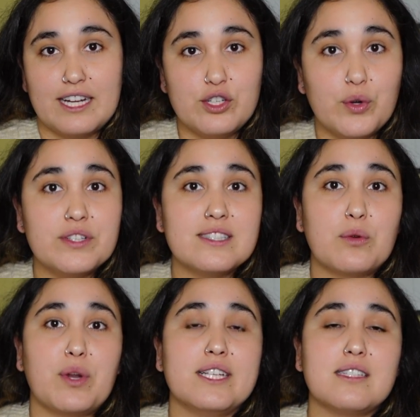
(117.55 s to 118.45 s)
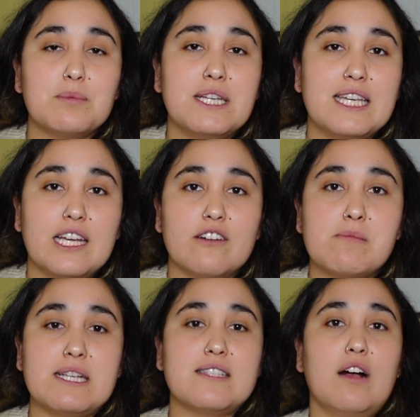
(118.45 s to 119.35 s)
I noticed that when I stop taking care of
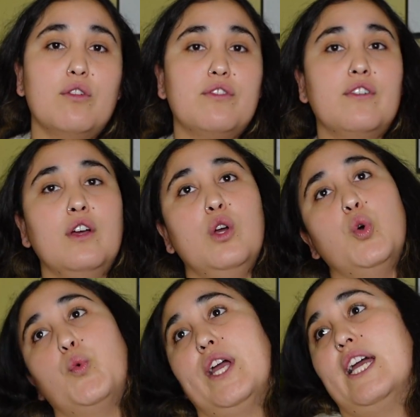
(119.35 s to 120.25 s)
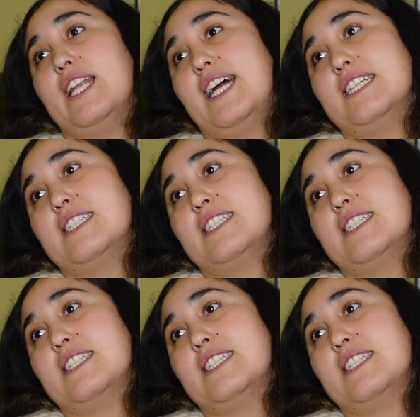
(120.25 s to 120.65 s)
myself, when I